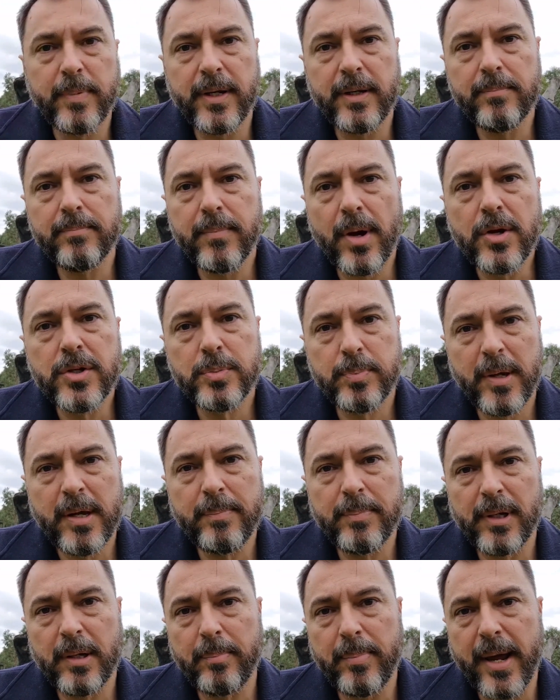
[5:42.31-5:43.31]
most
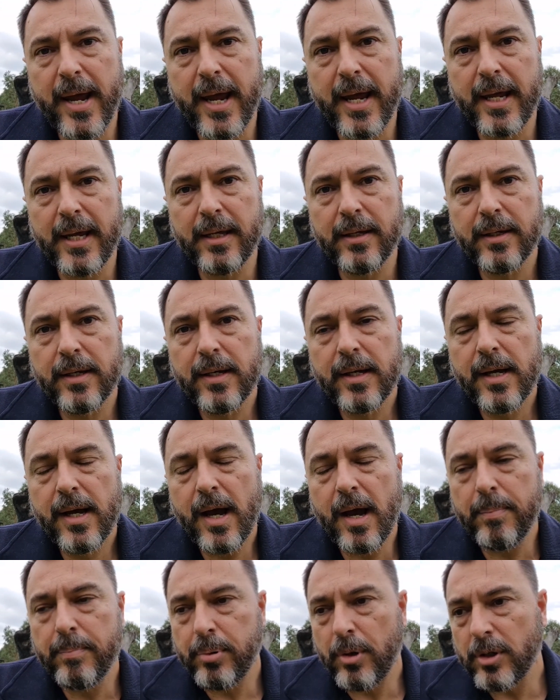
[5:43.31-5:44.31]
people are paying
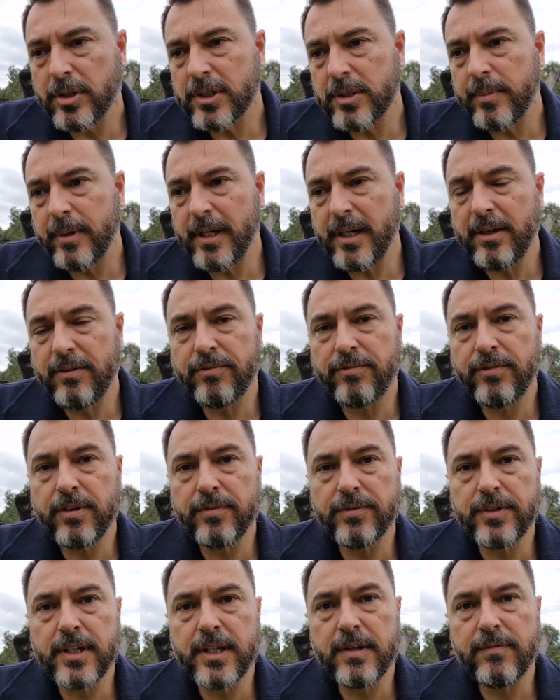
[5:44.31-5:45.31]
approximately
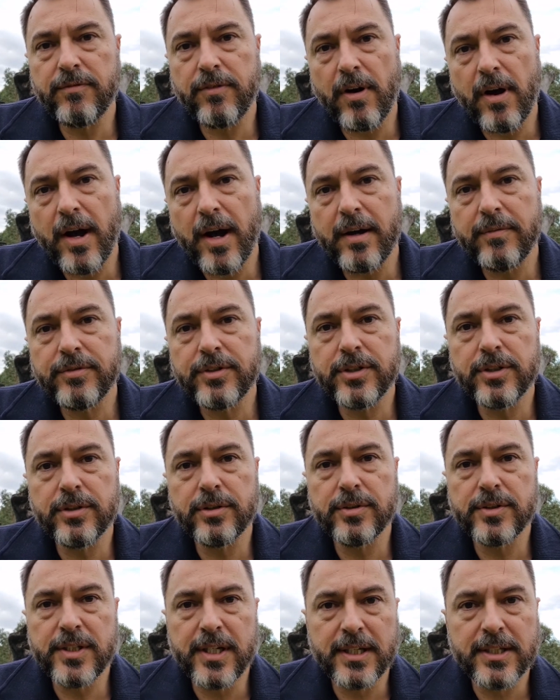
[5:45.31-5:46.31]
$55 to
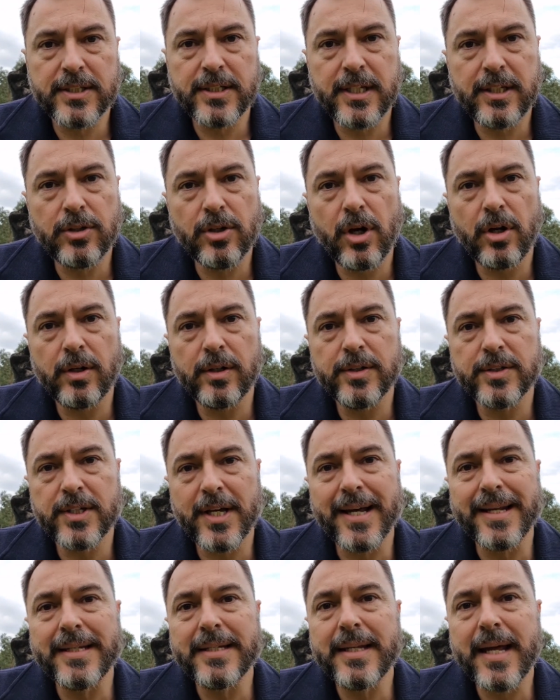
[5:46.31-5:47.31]
$60
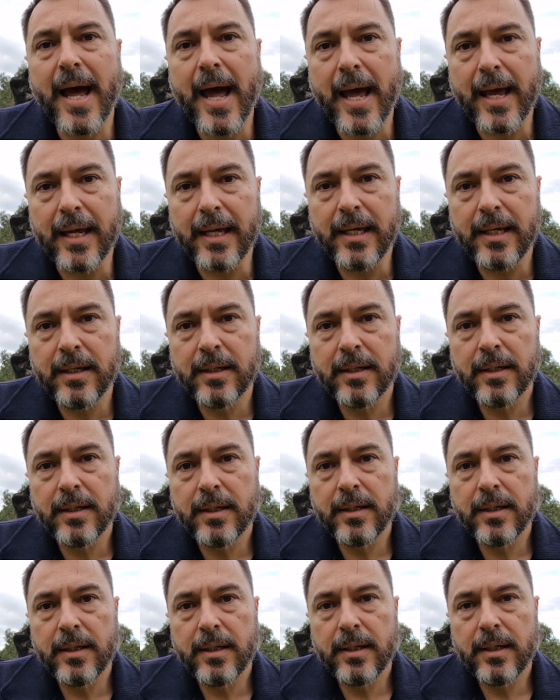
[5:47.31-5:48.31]
a day
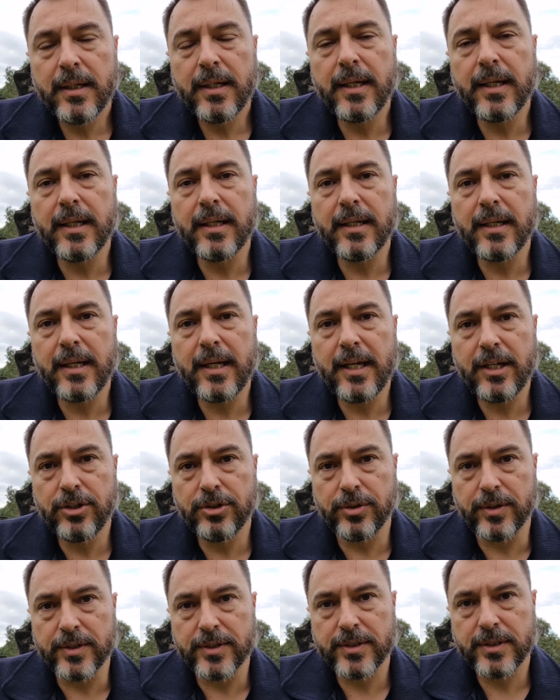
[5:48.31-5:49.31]
in
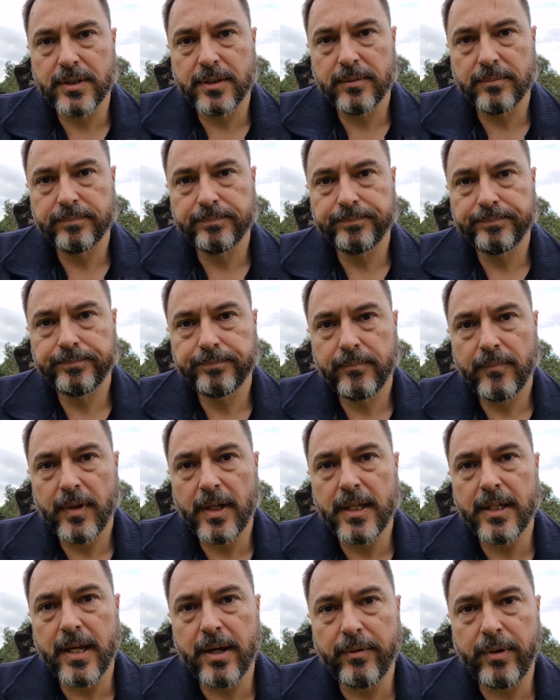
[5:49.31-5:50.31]
interest
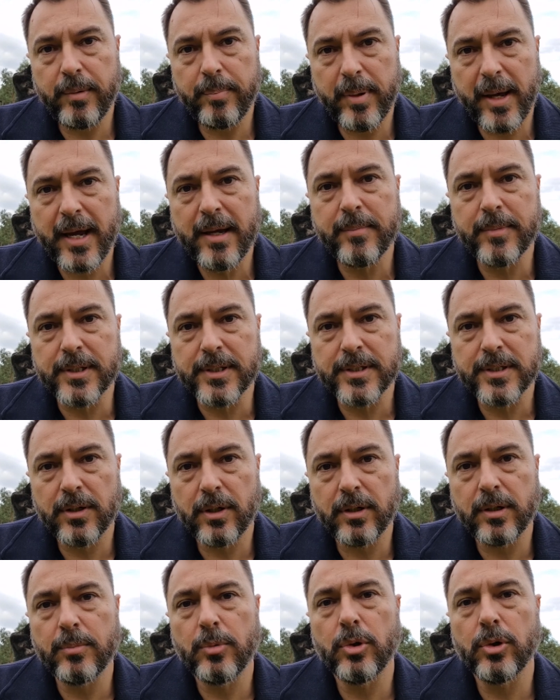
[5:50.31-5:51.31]
in their repayments
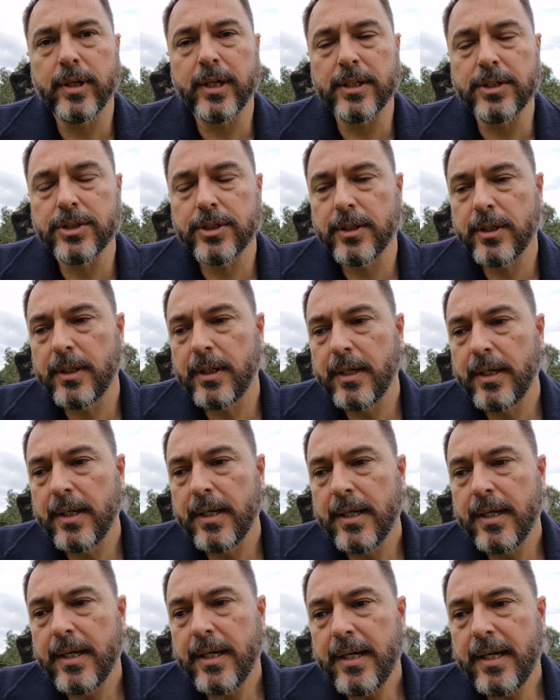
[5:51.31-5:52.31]
on a mortgage.
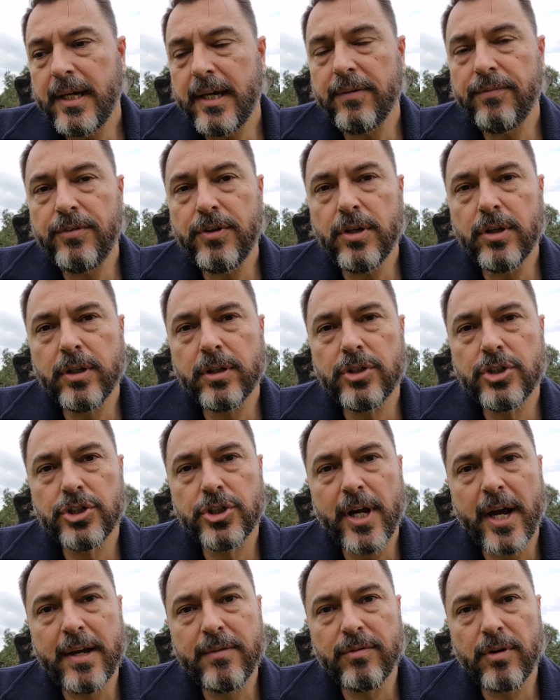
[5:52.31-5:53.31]
If you could
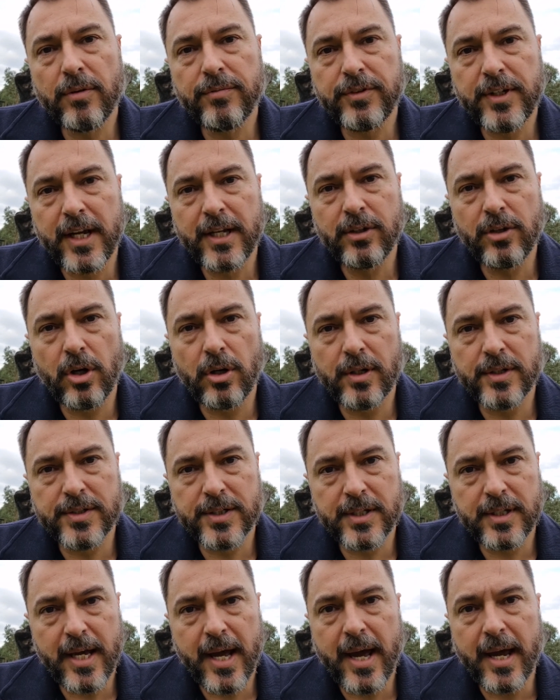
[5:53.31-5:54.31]
shave off $10 a
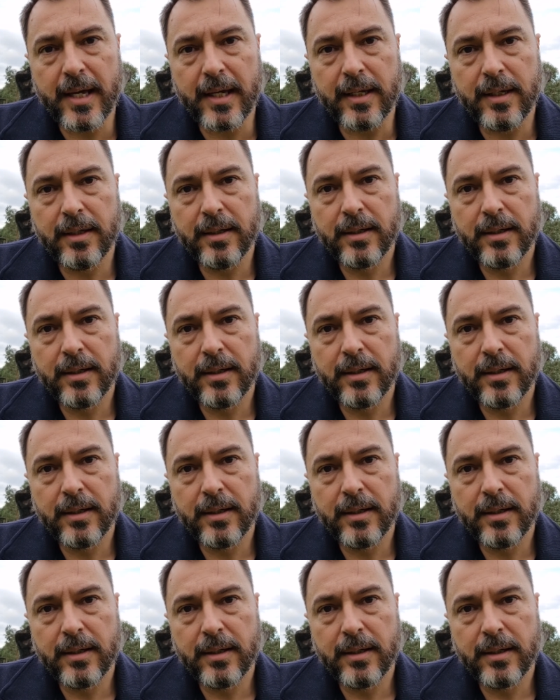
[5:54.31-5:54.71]
day